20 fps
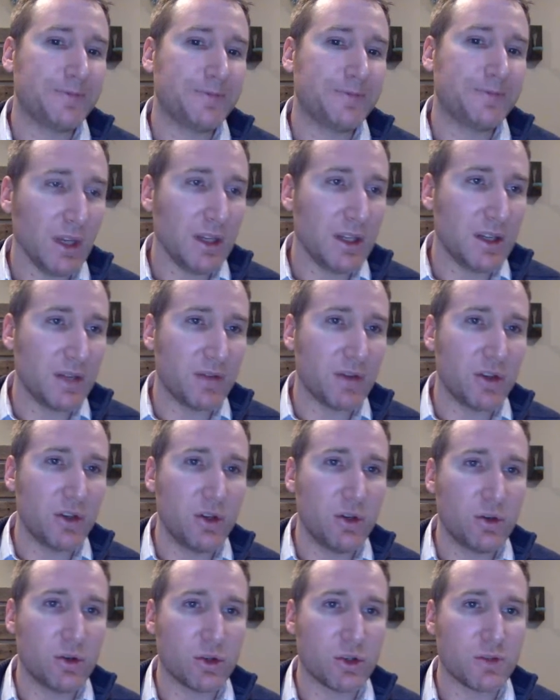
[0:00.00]
different
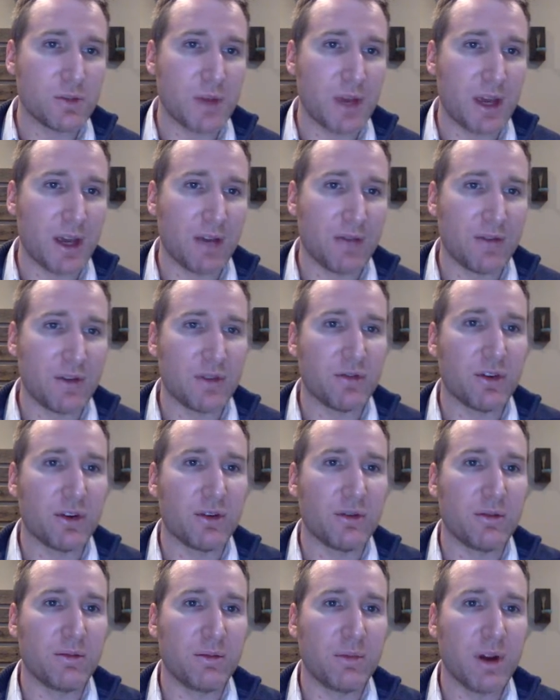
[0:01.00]
users may have different
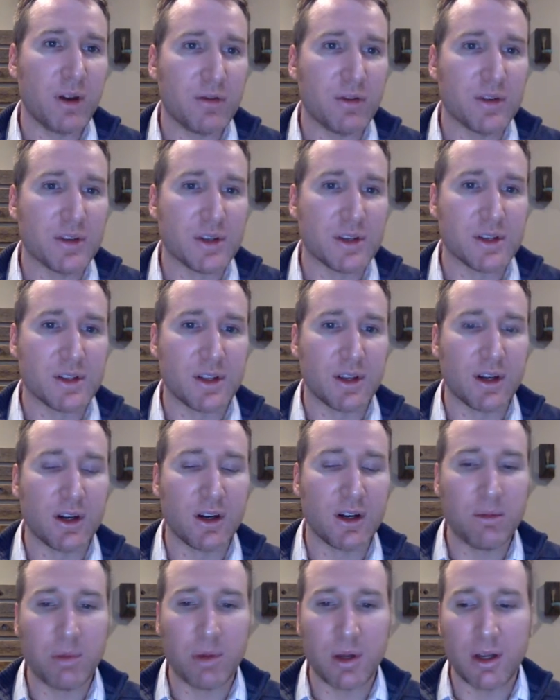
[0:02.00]
preferences there,
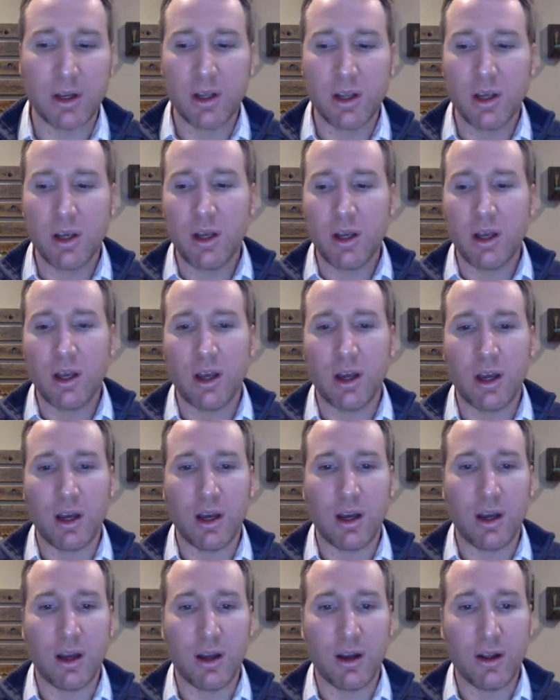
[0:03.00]
but
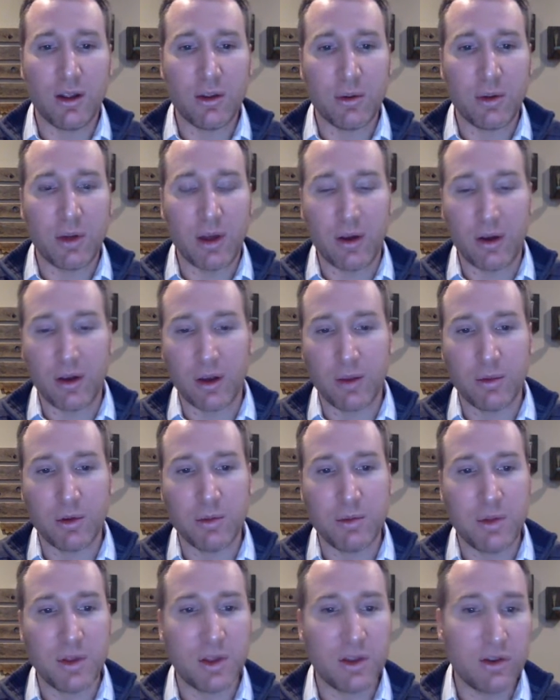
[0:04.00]
another outcome could be
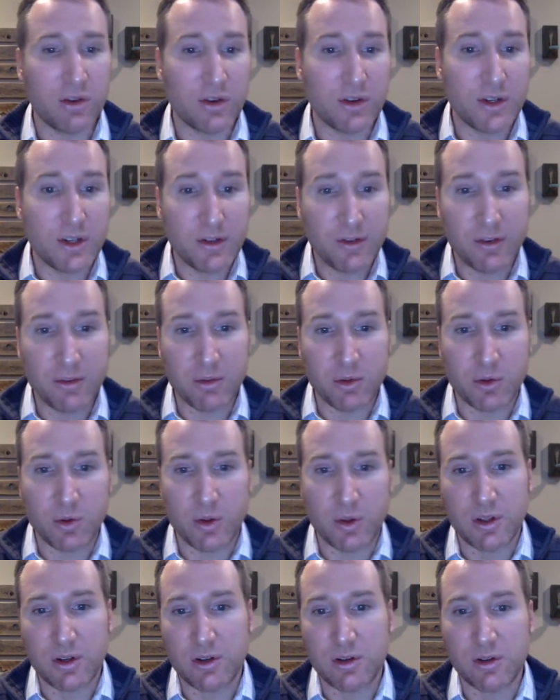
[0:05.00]
that you're indifferent between
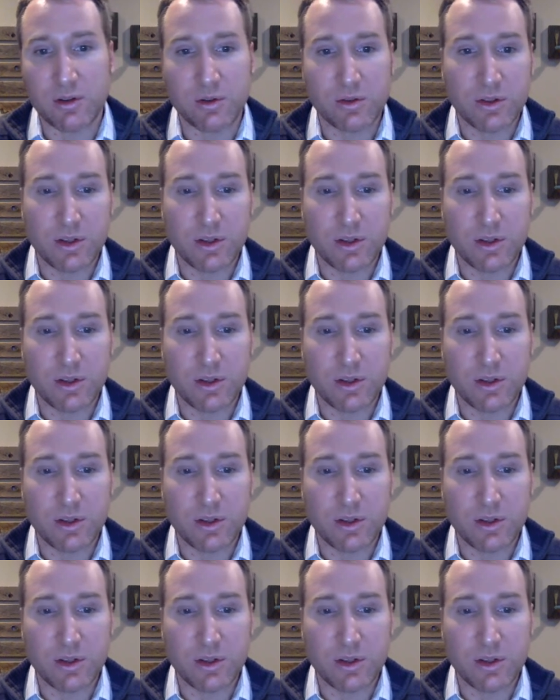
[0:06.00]
the two.